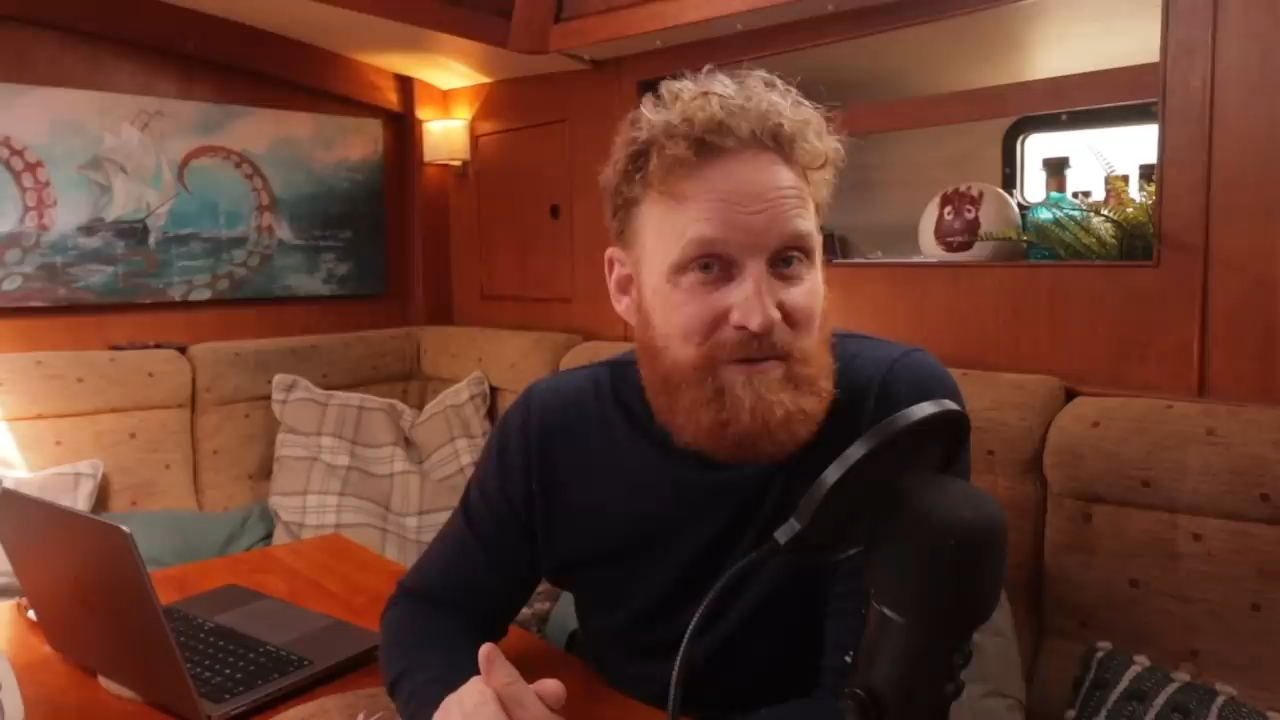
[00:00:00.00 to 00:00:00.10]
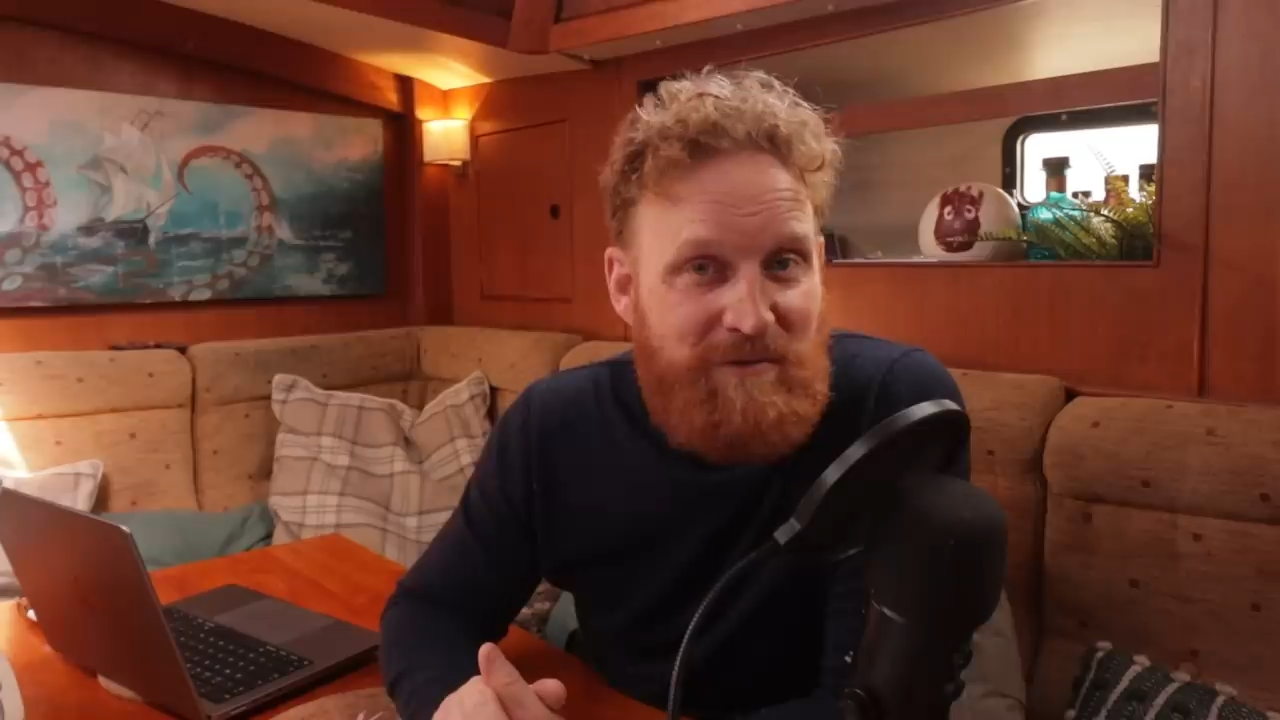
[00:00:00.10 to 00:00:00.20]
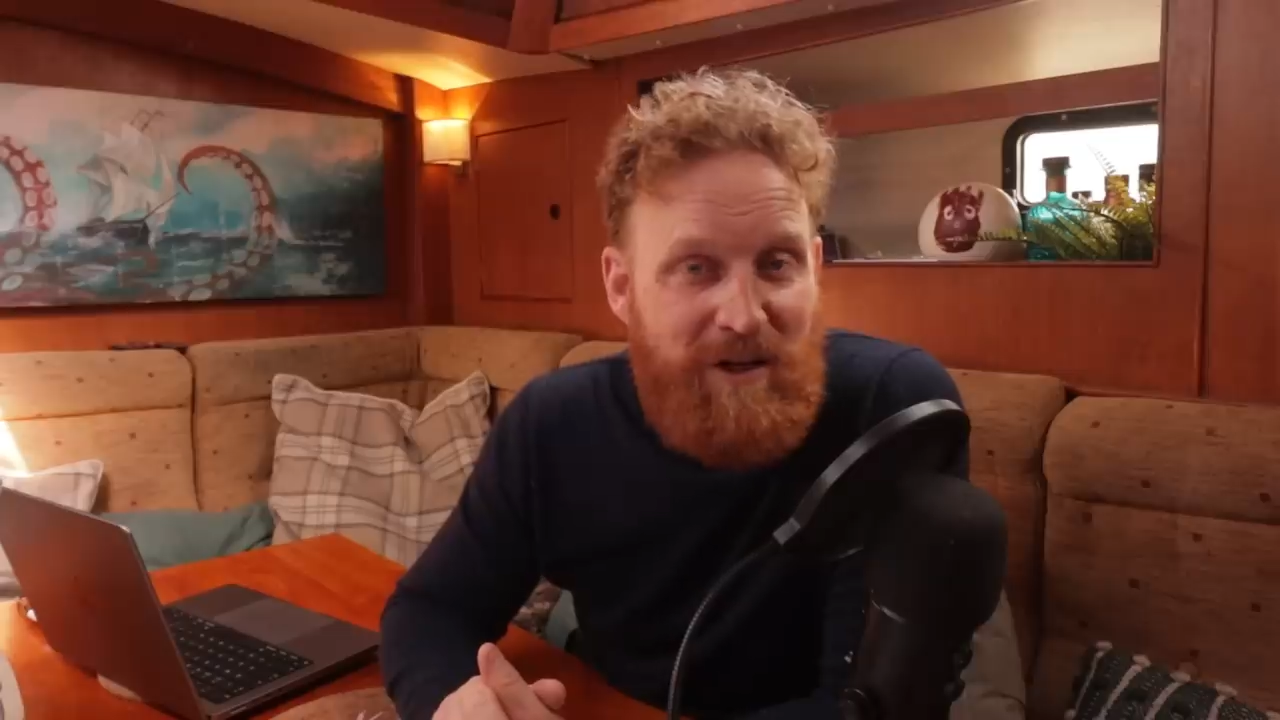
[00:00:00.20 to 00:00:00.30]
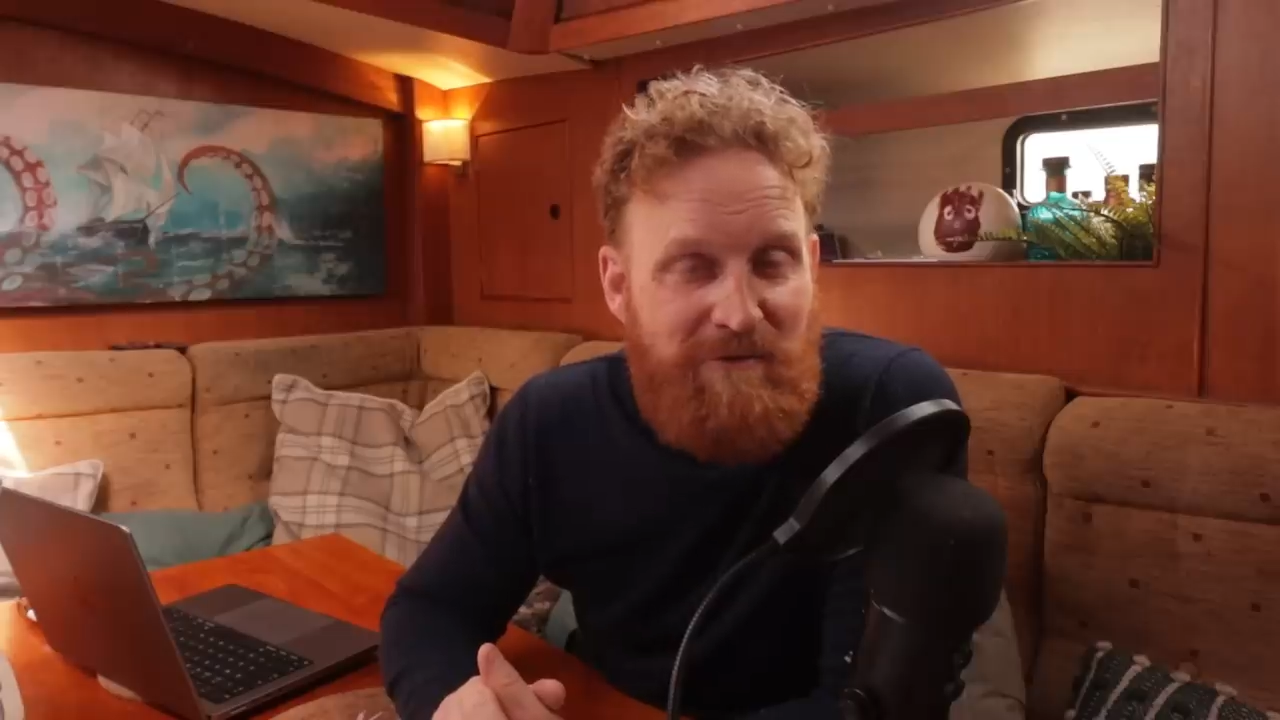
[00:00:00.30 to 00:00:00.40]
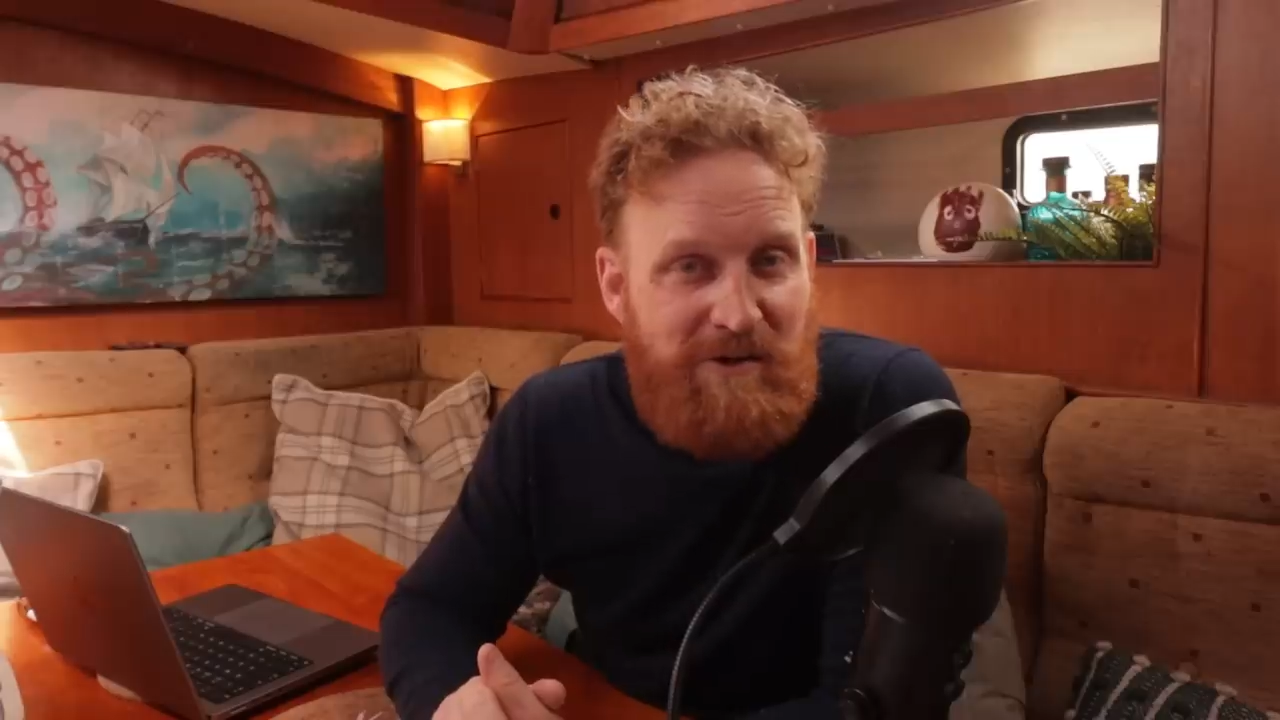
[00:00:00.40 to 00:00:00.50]
of
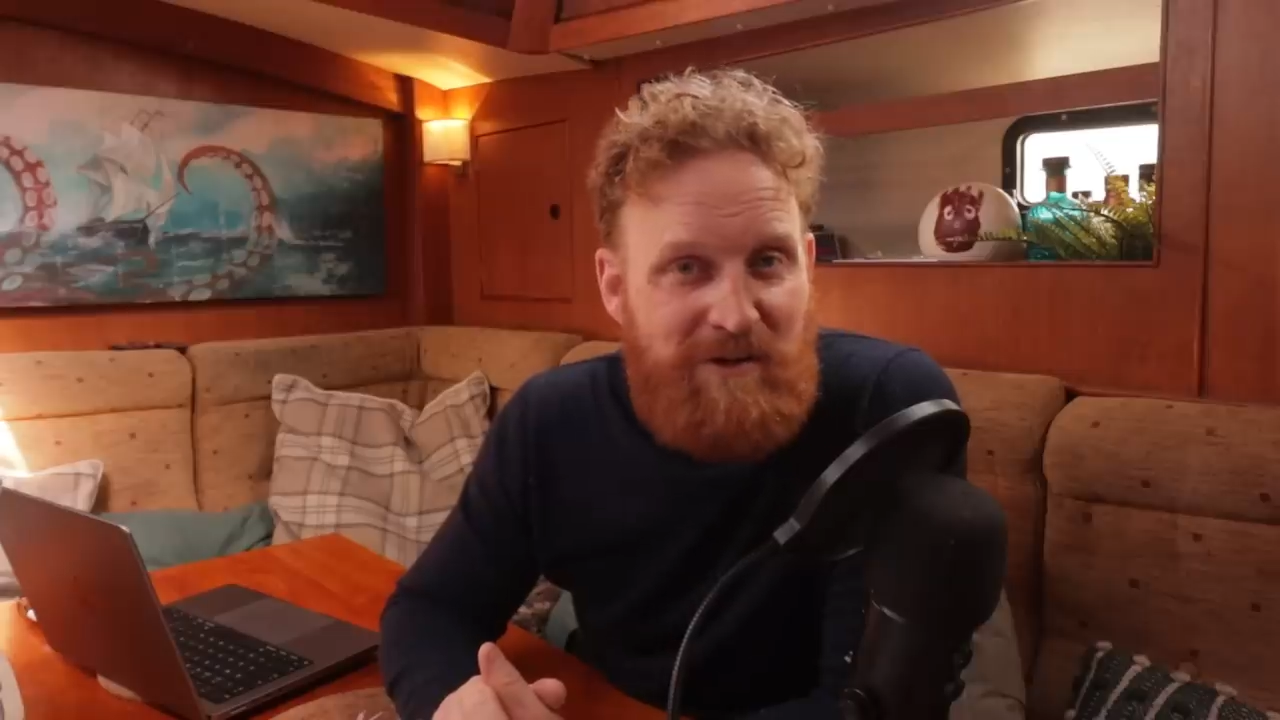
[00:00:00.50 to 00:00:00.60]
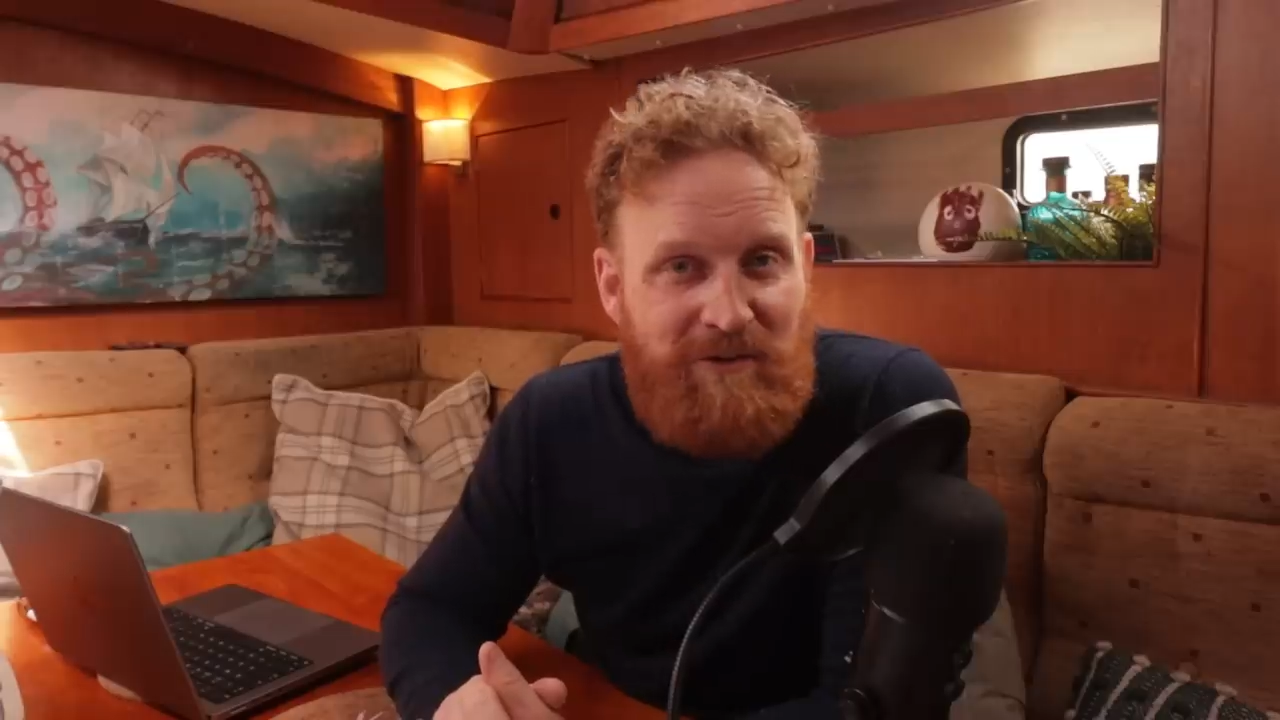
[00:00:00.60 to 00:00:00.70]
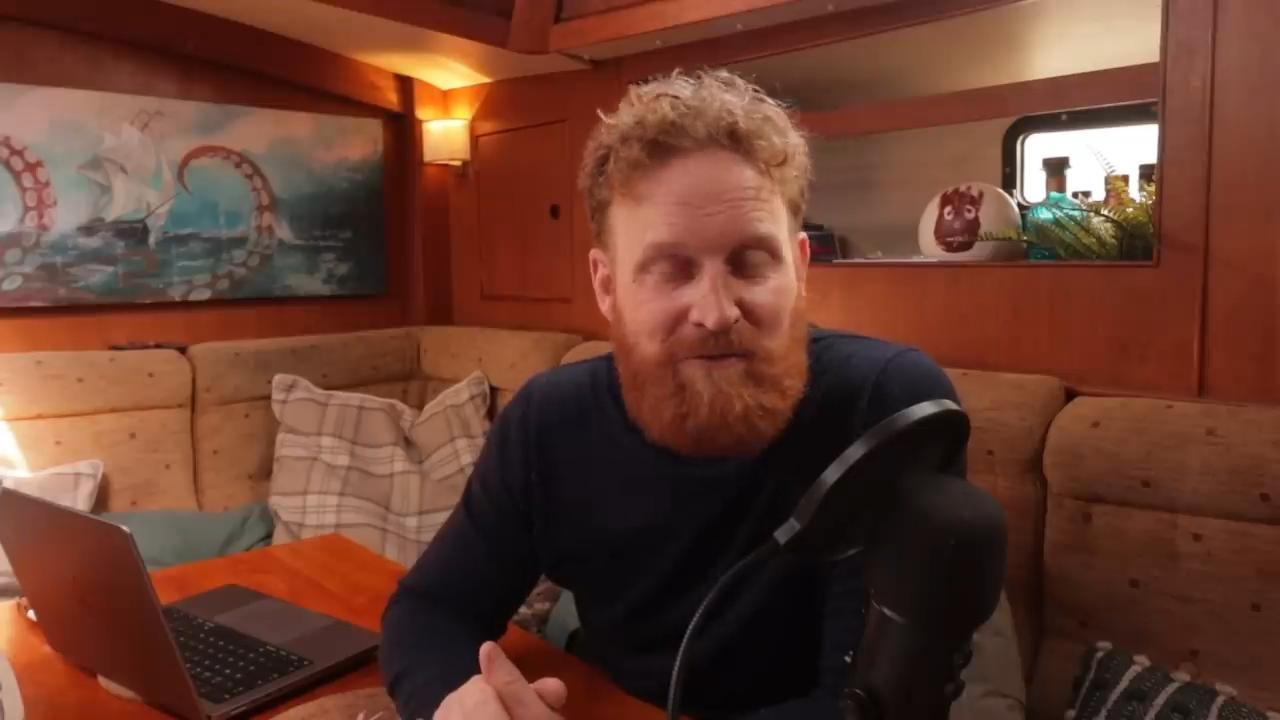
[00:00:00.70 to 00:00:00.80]
friends